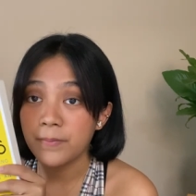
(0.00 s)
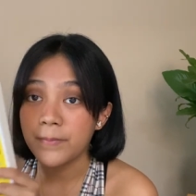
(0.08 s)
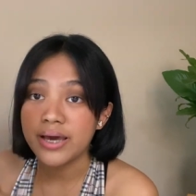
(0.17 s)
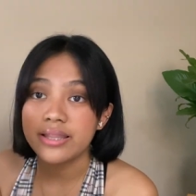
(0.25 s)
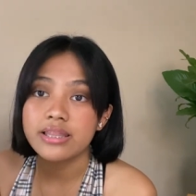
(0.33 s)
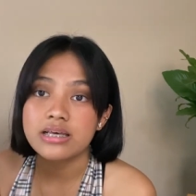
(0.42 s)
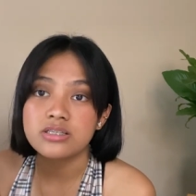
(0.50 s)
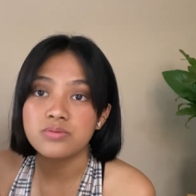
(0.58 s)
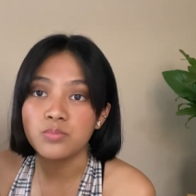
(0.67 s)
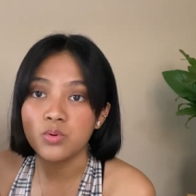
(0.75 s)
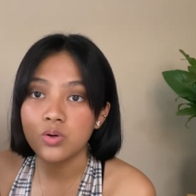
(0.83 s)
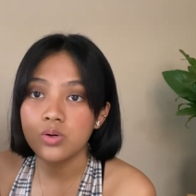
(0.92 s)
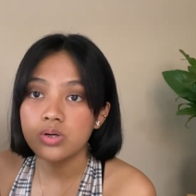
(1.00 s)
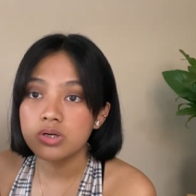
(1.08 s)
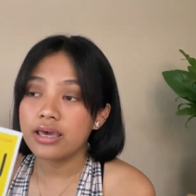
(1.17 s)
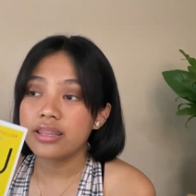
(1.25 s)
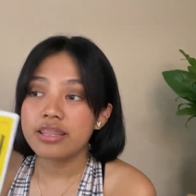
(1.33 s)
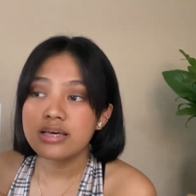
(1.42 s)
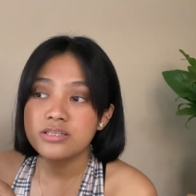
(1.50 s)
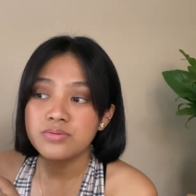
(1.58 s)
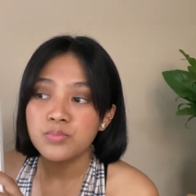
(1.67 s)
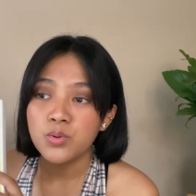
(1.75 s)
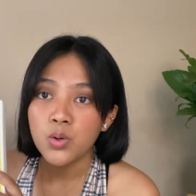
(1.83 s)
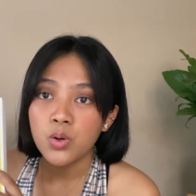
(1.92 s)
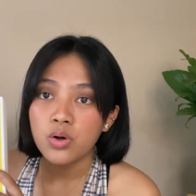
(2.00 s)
by this book. In this book,